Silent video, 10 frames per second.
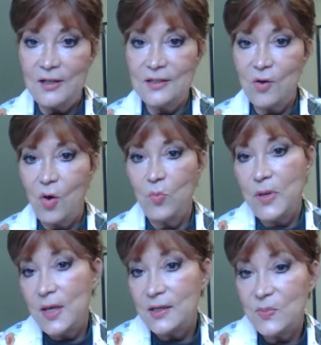It's called
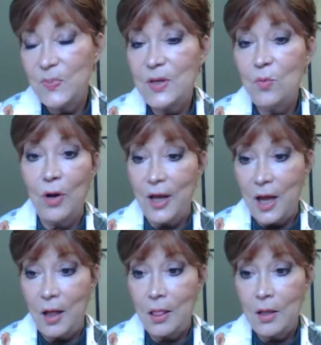PXP
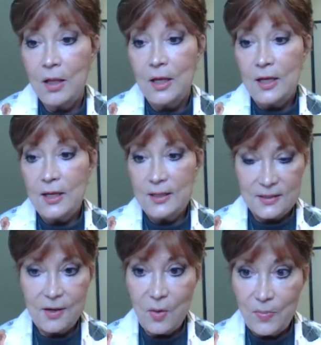Royale,
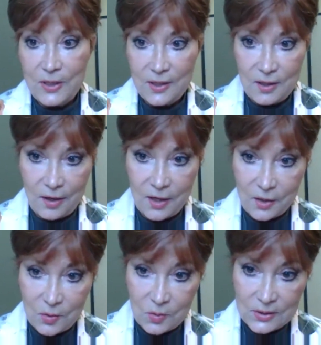is the company that I
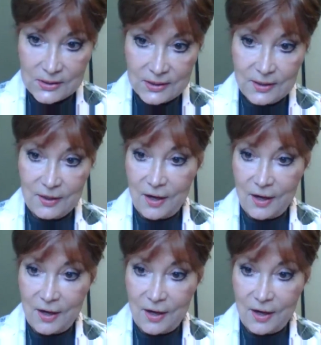use.